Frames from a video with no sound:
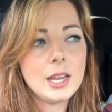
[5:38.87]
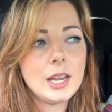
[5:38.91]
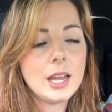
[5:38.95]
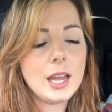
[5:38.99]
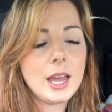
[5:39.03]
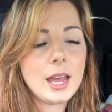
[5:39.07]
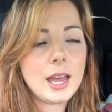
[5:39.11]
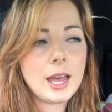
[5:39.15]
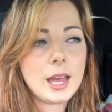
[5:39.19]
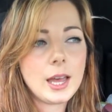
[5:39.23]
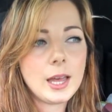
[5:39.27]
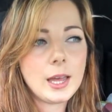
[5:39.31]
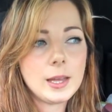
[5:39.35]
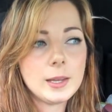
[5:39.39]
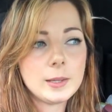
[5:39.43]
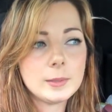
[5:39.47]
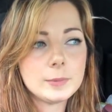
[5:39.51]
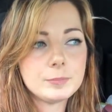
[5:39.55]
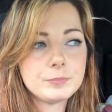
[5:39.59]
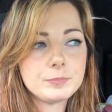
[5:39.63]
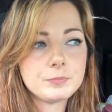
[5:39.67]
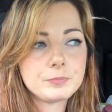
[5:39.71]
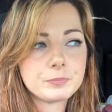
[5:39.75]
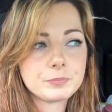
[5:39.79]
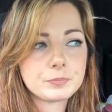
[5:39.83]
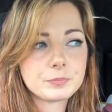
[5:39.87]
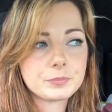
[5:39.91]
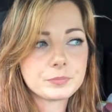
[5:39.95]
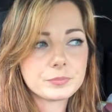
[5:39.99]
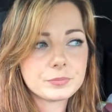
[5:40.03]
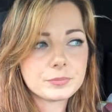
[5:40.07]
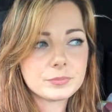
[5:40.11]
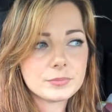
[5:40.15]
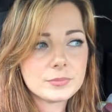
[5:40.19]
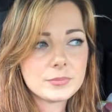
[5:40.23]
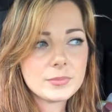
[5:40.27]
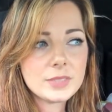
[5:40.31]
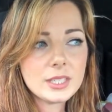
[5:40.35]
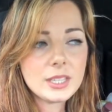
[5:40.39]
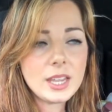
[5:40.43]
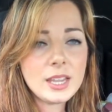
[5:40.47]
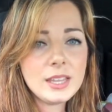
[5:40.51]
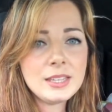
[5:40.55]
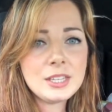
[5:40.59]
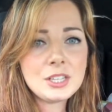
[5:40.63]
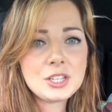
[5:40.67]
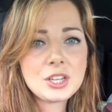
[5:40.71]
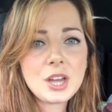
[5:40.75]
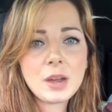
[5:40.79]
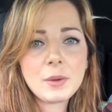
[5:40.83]
And
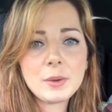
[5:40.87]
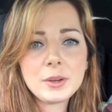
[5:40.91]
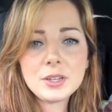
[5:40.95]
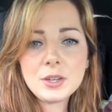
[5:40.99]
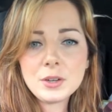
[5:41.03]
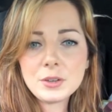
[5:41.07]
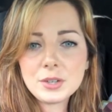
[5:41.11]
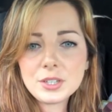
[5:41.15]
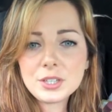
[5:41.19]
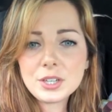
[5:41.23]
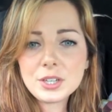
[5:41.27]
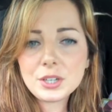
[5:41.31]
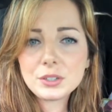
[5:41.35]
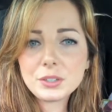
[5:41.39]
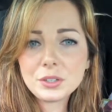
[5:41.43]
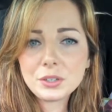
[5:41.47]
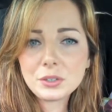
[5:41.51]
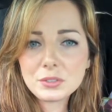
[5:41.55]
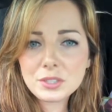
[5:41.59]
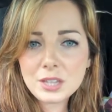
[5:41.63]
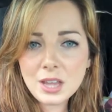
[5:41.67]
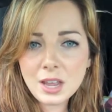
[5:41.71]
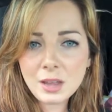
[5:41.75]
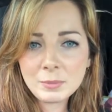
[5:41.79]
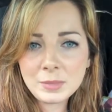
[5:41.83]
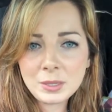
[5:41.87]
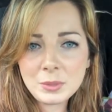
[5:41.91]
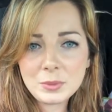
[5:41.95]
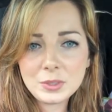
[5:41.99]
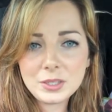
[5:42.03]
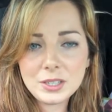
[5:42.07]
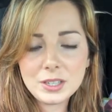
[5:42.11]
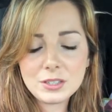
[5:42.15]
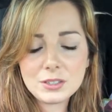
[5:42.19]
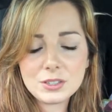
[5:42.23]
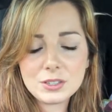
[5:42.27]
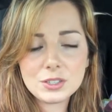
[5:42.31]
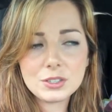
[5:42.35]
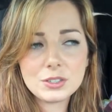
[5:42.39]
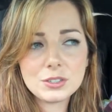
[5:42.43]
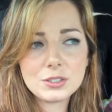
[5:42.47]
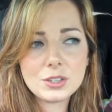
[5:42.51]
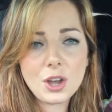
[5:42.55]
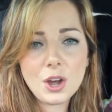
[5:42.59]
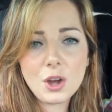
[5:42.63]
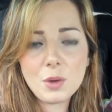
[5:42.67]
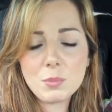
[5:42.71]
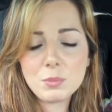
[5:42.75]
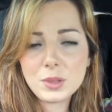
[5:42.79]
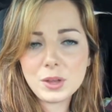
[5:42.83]
then I would notice her little tummy would get
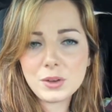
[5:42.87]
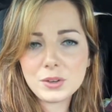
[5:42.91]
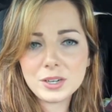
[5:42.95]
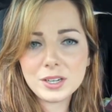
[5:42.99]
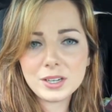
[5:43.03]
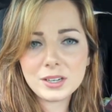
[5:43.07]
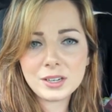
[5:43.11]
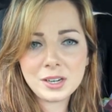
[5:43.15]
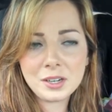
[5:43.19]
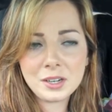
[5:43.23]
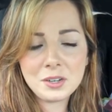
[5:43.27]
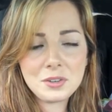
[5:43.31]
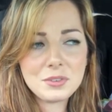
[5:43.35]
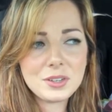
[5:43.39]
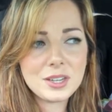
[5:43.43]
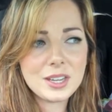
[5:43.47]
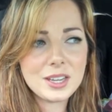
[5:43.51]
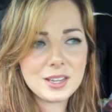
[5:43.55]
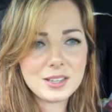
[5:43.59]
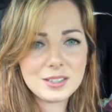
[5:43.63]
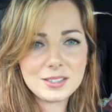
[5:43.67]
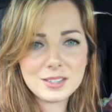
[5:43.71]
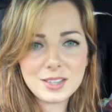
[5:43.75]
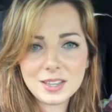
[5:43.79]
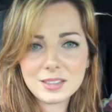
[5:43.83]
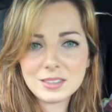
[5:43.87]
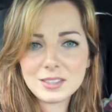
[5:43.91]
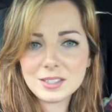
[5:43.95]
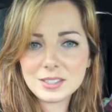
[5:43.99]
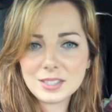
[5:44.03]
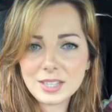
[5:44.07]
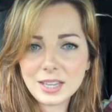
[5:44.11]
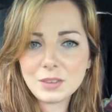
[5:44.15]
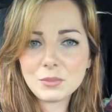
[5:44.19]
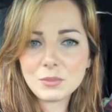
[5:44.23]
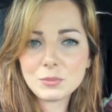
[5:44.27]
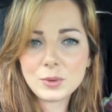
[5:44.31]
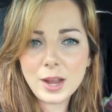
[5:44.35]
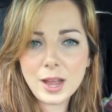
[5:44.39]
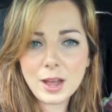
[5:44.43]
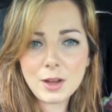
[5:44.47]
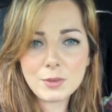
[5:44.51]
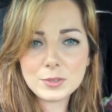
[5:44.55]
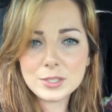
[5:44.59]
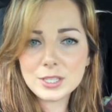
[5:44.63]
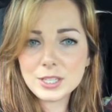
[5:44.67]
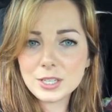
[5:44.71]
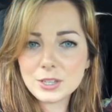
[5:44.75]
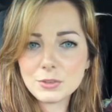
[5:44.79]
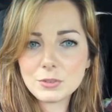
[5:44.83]
so bloated. And I know kids get these like
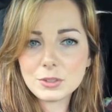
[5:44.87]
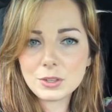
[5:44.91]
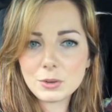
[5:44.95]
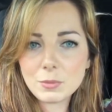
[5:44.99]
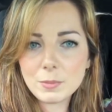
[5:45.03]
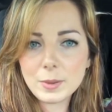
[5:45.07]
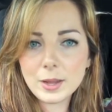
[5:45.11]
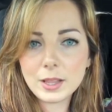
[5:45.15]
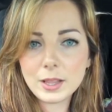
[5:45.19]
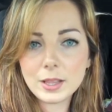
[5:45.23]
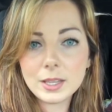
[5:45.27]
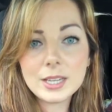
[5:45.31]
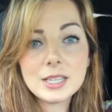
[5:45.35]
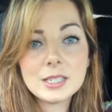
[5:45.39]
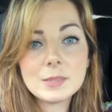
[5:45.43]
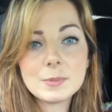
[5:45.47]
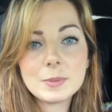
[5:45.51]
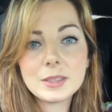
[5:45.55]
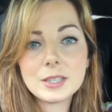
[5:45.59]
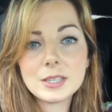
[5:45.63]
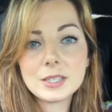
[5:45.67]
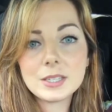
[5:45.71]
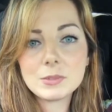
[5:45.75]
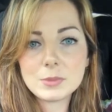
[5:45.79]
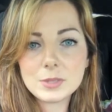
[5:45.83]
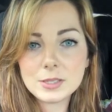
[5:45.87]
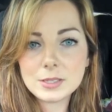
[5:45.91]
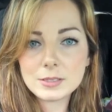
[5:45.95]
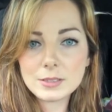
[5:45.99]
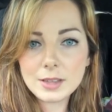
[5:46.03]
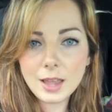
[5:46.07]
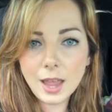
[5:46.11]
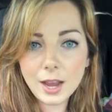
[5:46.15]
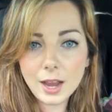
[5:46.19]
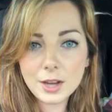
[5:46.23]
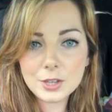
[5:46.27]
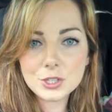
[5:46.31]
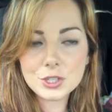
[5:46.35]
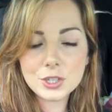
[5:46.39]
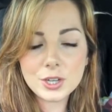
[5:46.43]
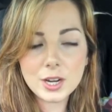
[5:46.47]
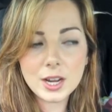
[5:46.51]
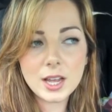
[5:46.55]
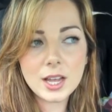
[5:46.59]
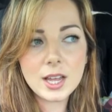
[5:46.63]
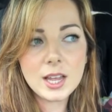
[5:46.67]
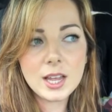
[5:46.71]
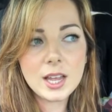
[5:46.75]
round, cute little bellies, but this was extra.